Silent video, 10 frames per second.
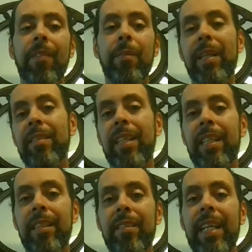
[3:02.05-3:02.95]

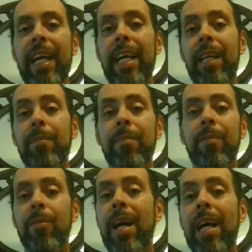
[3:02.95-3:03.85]
basically scammed,
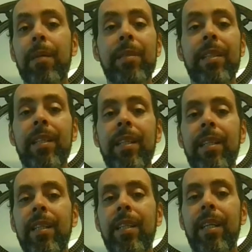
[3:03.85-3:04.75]
robbed,
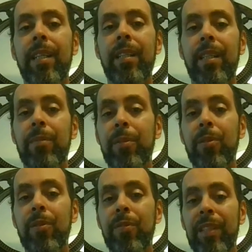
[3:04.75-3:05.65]

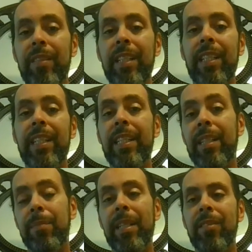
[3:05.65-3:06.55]
abused physically
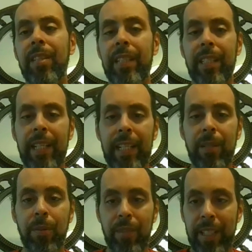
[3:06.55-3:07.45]
and mentally, like I
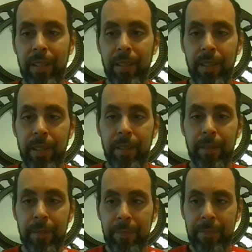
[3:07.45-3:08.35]
was saying earlier.
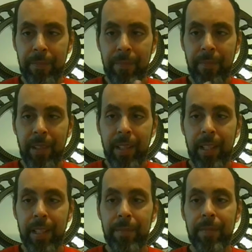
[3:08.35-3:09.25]

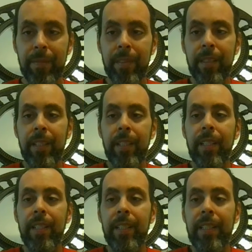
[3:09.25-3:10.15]
Uh,
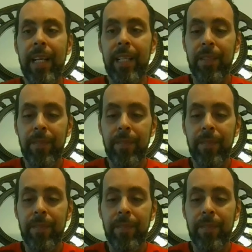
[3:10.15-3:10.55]
Now,